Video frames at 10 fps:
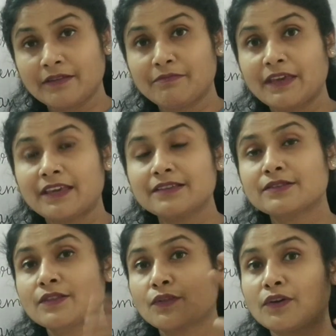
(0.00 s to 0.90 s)

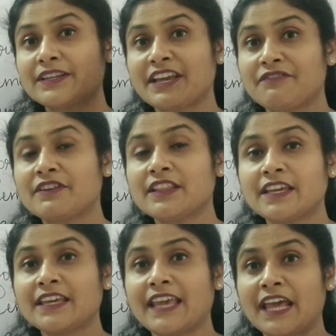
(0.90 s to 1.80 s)
because not
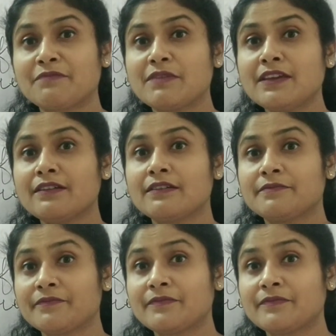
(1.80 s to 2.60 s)
everything can be